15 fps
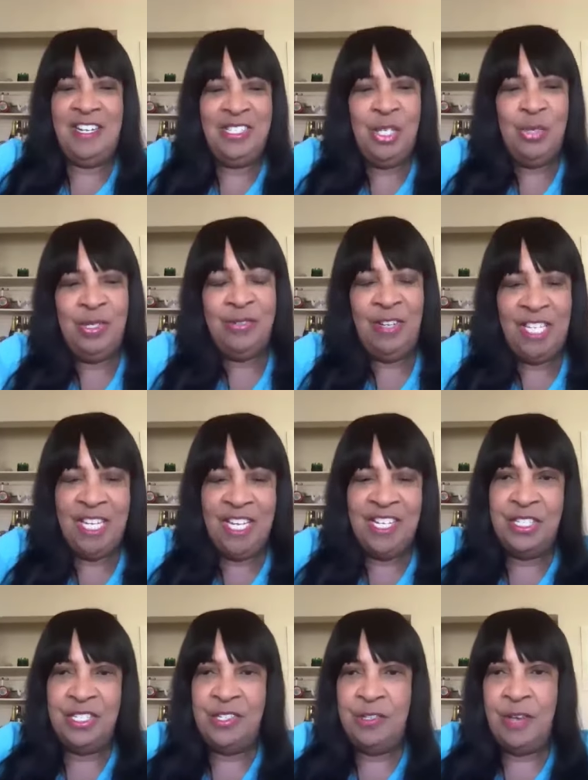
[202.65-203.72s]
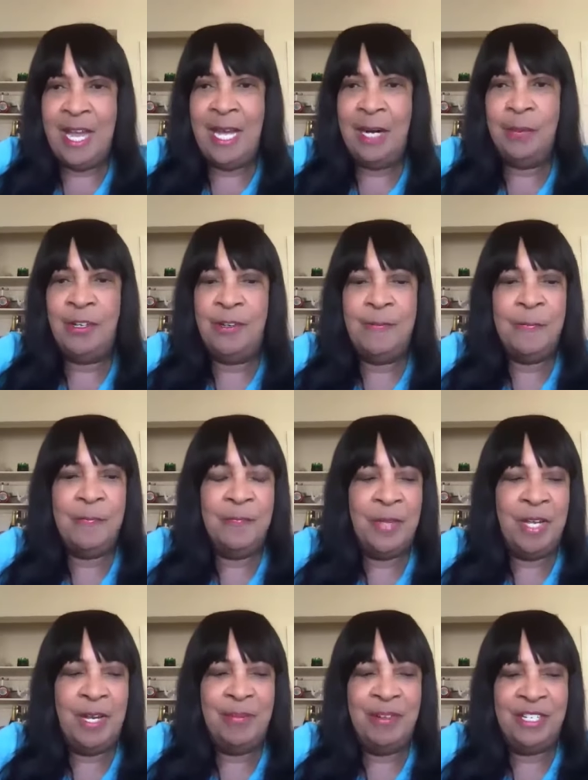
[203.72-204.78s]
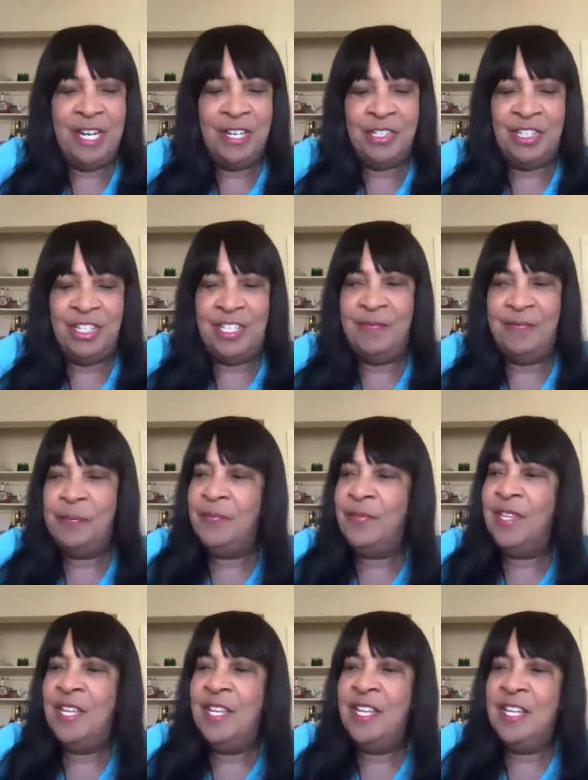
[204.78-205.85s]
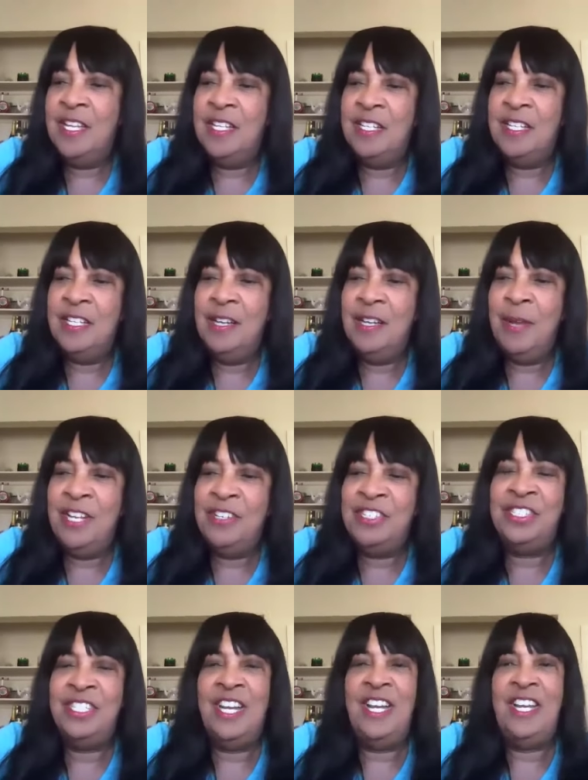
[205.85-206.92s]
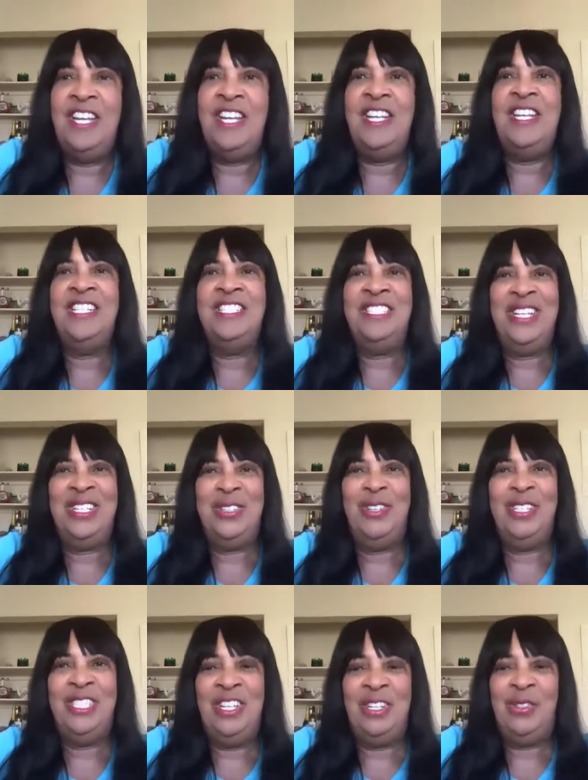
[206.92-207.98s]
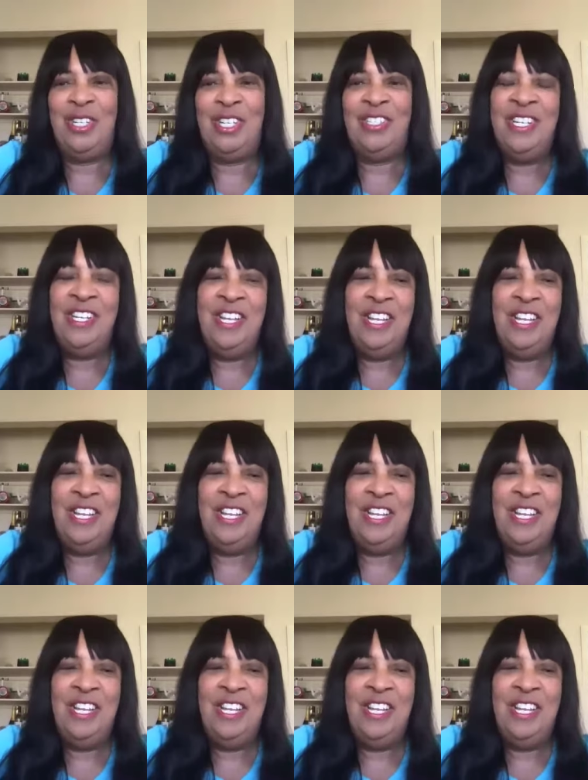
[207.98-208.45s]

She was really into animal protection, Humane Society, et cetera, et cetera.